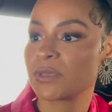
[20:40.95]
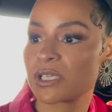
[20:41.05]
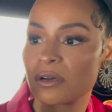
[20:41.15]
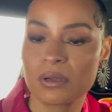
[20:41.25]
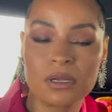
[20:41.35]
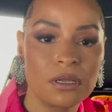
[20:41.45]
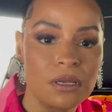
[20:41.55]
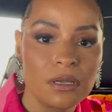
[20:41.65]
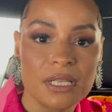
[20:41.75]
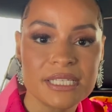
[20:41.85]
So
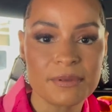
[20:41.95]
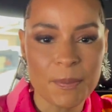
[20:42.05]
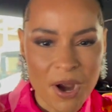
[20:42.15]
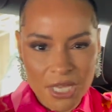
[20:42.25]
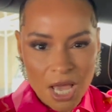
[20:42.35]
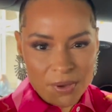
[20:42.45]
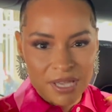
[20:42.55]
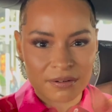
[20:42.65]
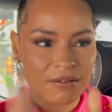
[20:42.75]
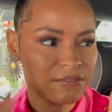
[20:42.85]
let's get the party
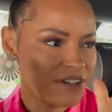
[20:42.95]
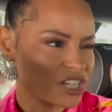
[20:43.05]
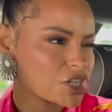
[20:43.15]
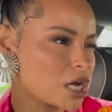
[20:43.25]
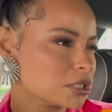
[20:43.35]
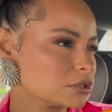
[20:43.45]
going. Fashion.